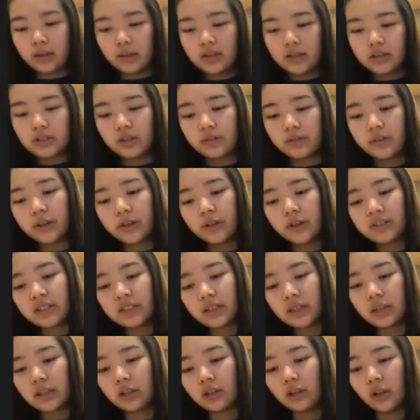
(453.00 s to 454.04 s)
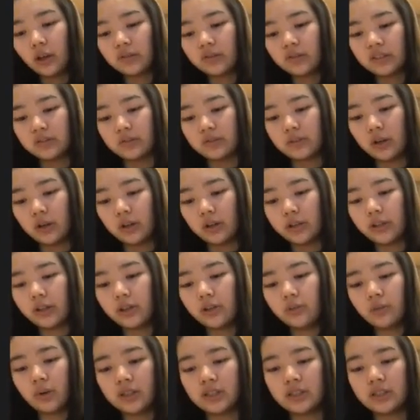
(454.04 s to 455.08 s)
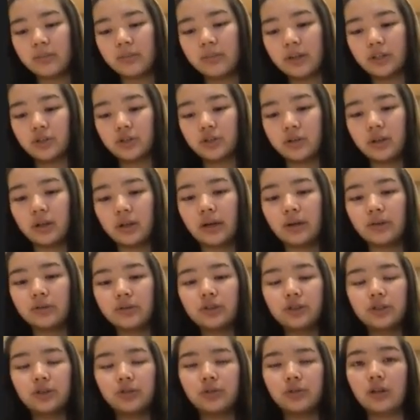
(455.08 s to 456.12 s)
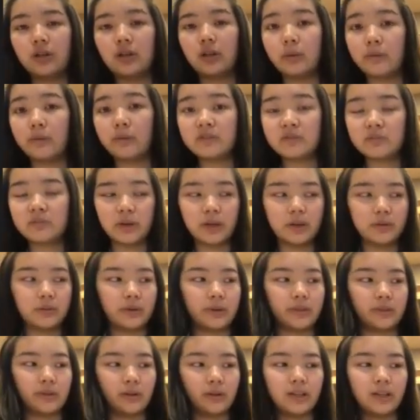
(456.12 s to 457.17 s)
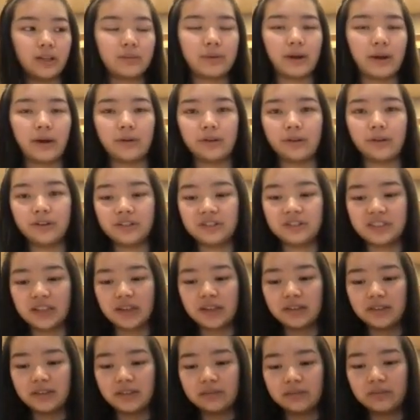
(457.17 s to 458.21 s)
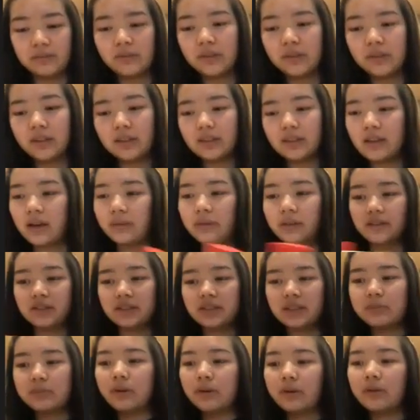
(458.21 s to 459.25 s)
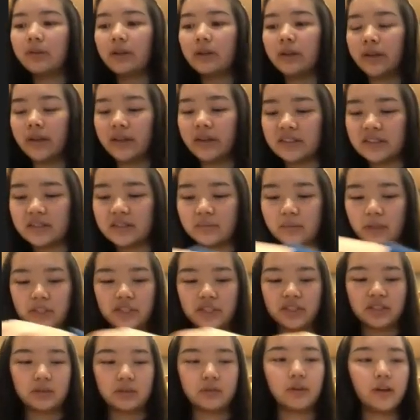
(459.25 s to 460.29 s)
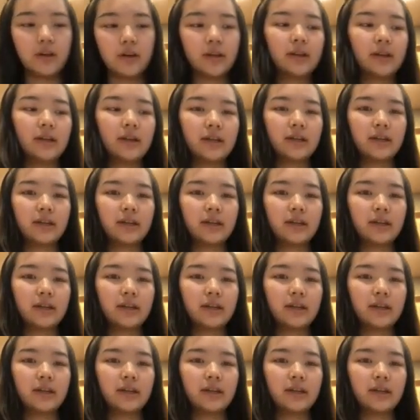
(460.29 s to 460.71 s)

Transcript: So if you're using cloves of garlic, you want to measure out 2 cloves, but with garlic powder, you just kind of, I mean, sprinkle in as much as you want.